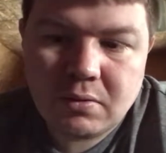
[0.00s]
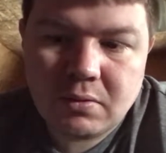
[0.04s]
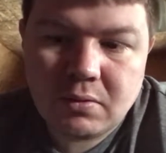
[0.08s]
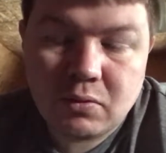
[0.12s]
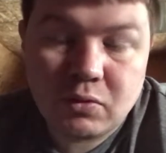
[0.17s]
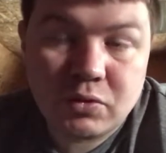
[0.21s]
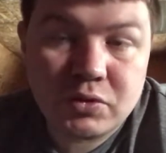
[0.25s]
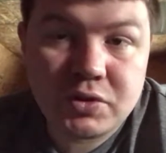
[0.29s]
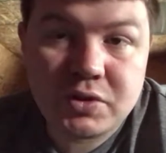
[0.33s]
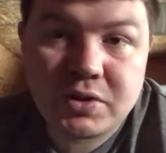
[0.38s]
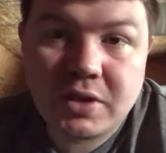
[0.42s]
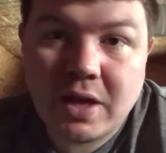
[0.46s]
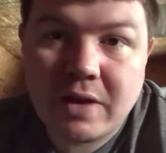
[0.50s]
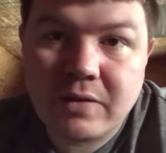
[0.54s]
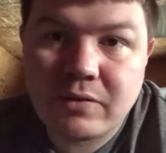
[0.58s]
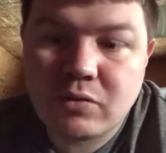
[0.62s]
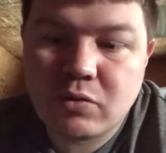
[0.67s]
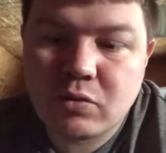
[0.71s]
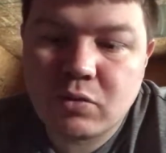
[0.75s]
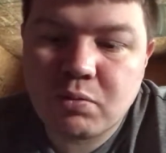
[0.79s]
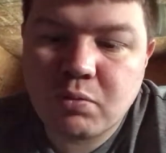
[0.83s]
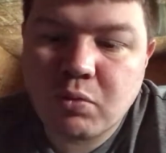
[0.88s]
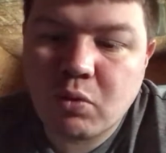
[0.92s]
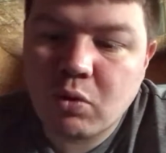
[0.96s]
we'll just have
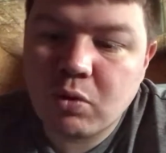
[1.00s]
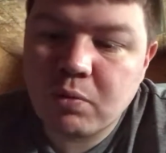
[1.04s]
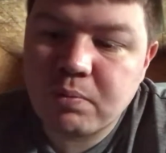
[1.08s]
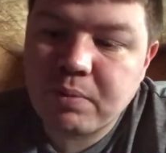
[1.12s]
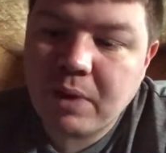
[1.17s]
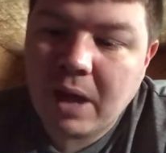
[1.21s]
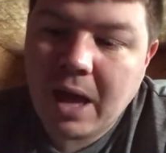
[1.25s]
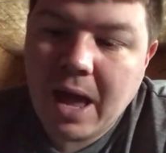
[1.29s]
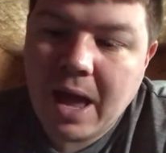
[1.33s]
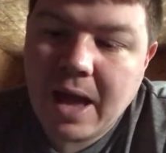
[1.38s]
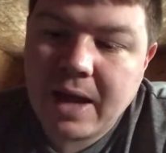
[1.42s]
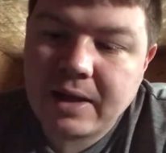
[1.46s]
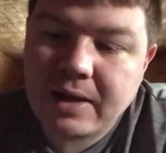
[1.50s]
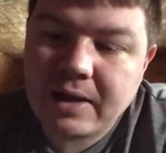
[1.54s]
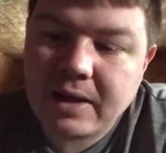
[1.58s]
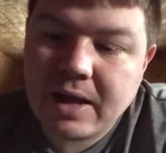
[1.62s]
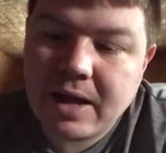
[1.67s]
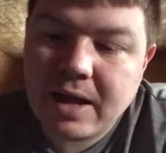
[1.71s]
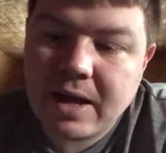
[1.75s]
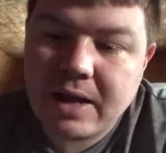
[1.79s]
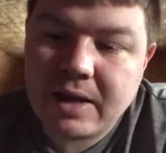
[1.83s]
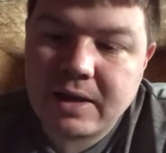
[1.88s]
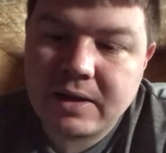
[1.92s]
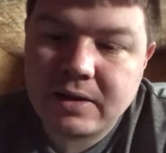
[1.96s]
to report back,
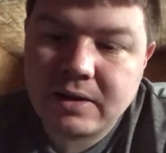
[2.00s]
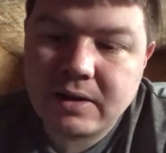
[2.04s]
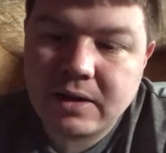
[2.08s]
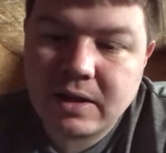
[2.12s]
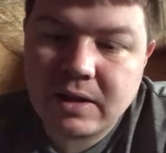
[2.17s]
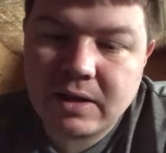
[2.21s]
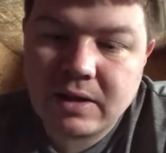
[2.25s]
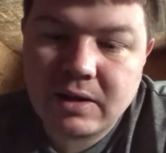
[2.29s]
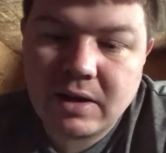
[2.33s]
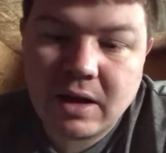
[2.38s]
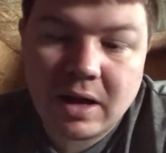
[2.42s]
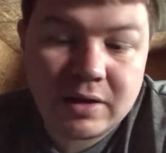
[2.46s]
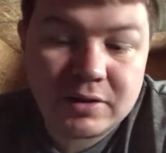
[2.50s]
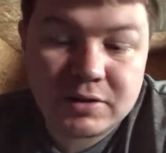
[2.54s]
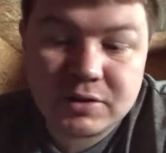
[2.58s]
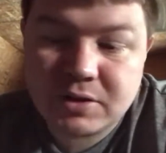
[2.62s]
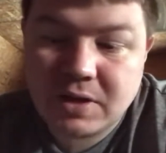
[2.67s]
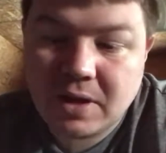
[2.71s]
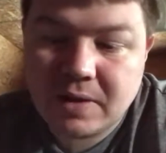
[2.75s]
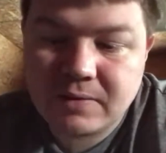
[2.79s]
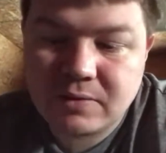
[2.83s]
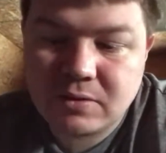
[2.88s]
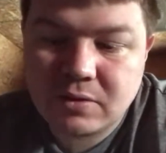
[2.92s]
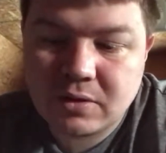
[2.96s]
and I'll
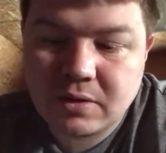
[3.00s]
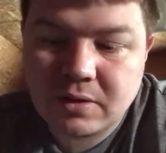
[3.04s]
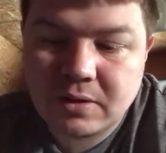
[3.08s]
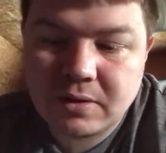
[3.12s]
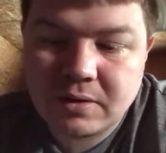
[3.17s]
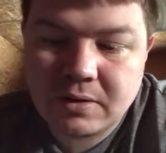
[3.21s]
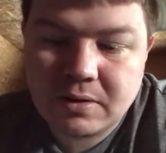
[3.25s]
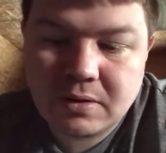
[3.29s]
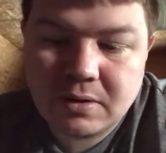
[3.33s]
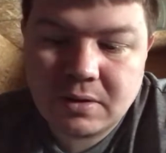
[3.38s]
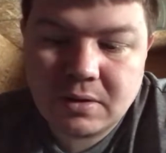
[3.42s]
just have to,